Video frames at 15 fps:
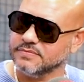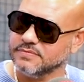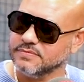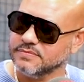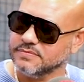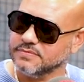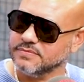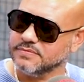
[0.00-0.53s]

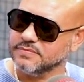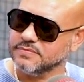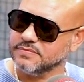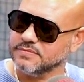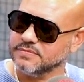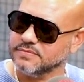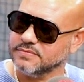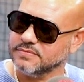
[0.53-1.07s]

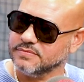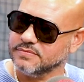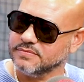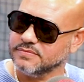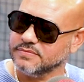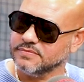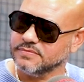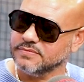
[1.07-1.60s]

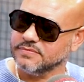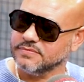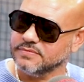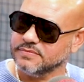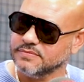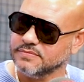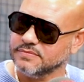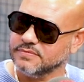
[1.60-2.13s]

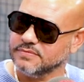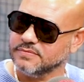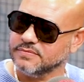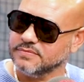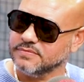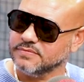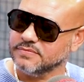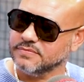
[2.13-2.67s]

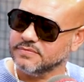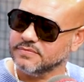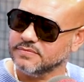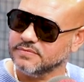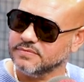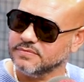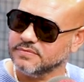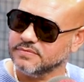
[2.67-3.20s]

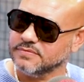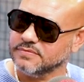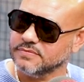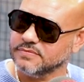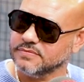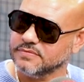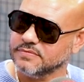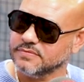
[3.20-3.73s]

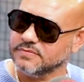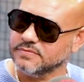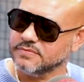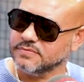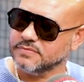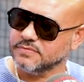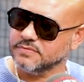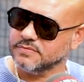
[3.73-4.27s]

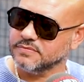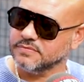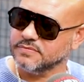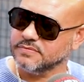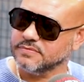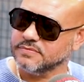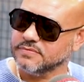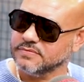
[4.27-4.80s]

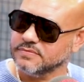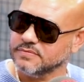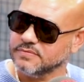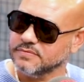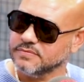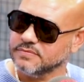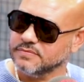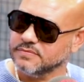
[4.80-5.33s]

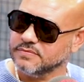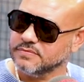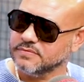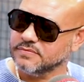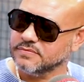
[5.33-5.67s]
The person shown says nothing.